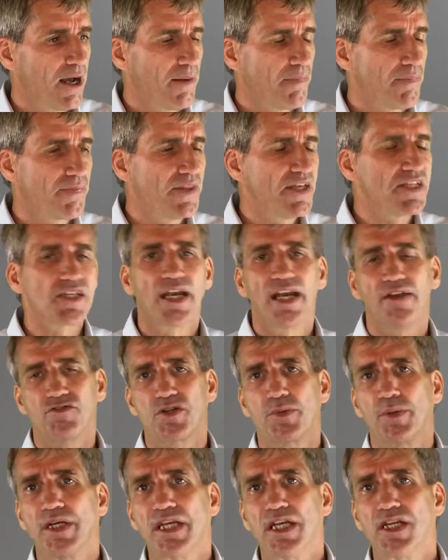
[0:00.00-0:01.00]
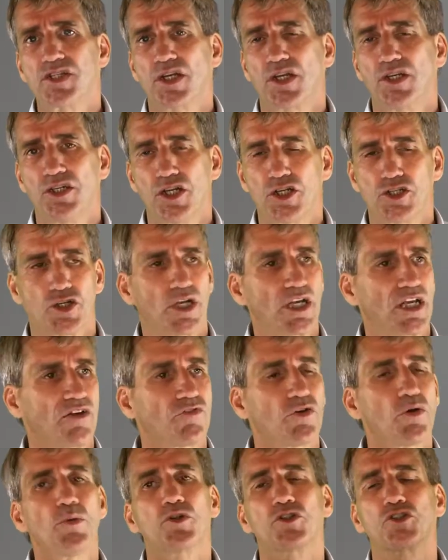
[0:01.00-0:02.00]
This inevitably needs conditioning. If
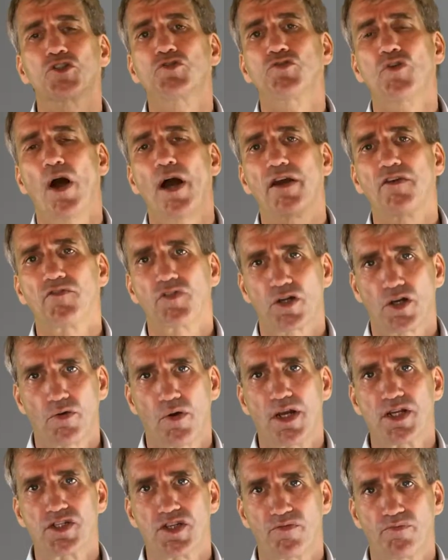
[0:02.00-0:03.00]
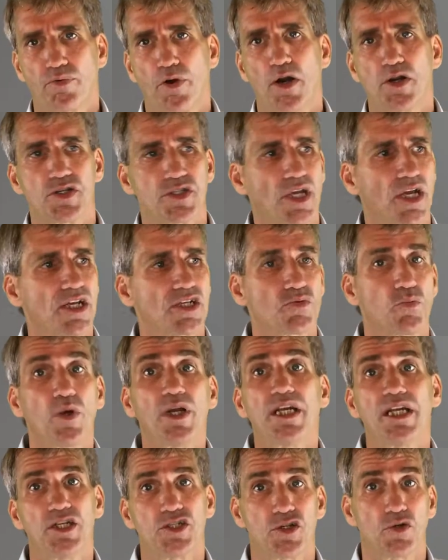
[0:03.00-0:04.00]
you want to drive the creative process, we
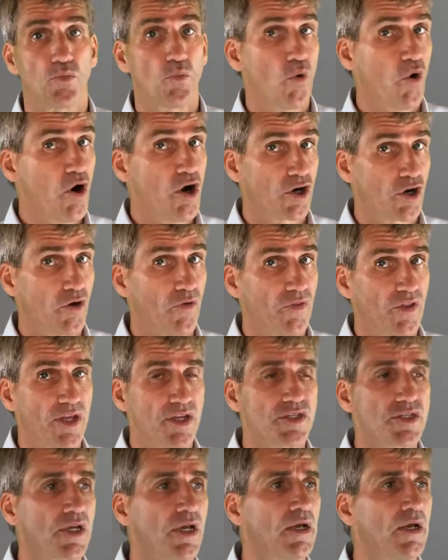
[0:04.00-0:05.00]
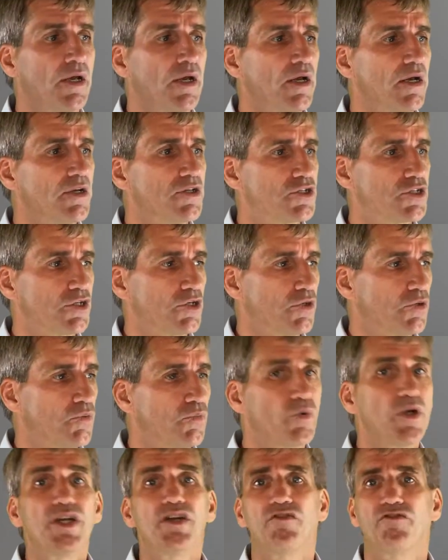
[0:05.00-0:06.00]
need to work on this to
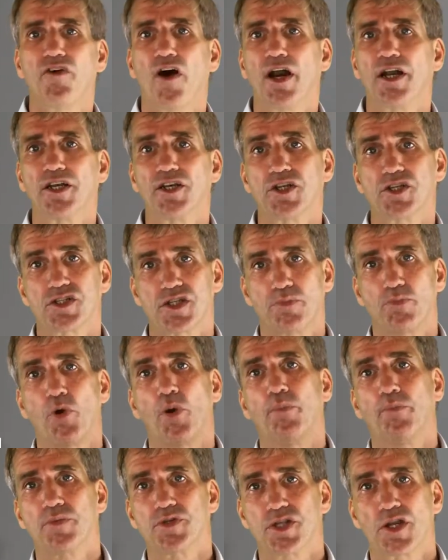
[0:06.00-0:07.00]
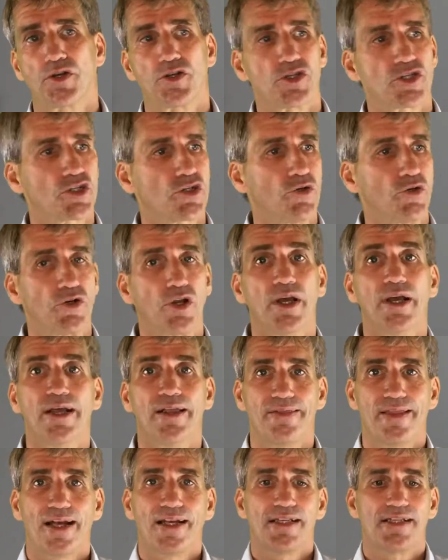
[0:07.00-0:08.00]
redefine it as the problem as understood.
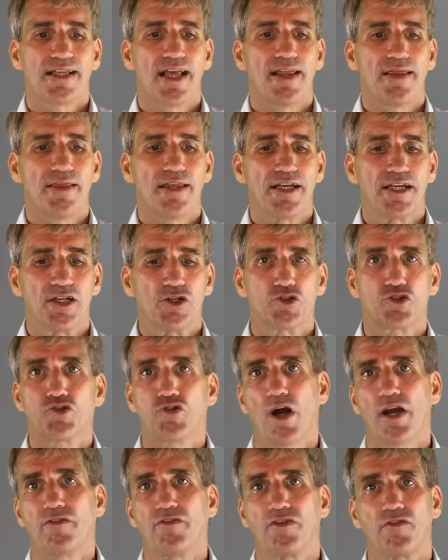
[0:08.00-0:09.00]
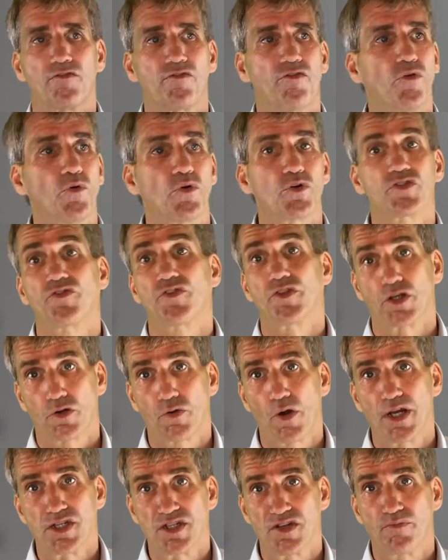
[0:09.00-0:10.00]
That is then the driving force for the
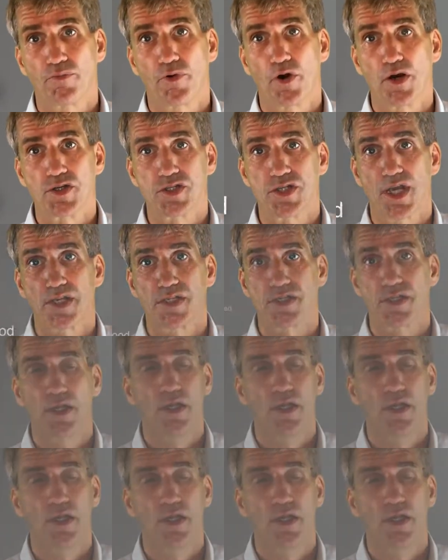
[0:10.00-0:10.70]
creative process.